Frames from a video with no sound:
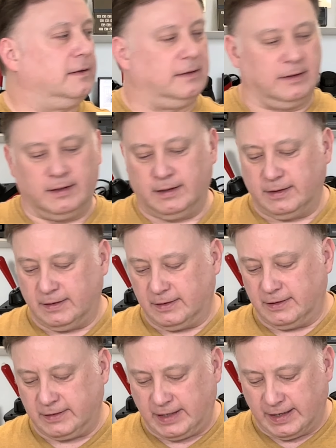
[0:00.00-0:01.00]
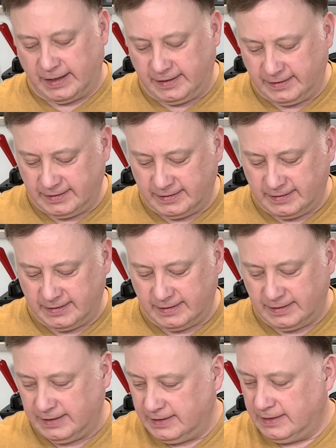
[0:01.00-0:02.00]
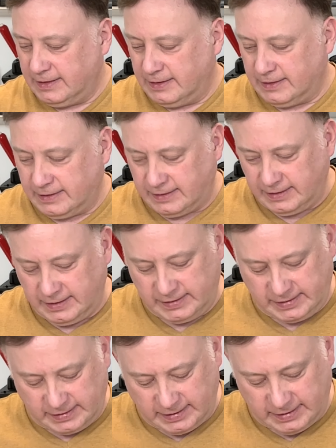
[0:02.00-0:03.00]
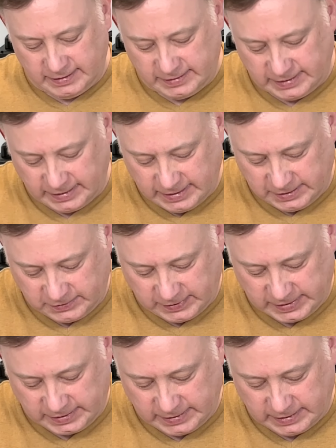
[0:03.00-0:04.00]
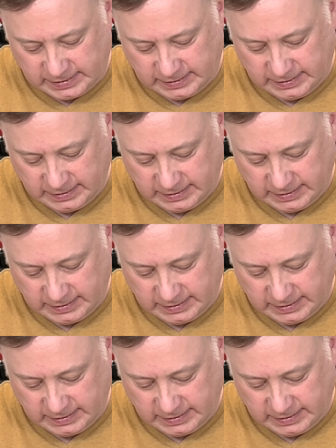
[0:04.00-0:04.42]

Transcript: Oh, okay. This is an interesting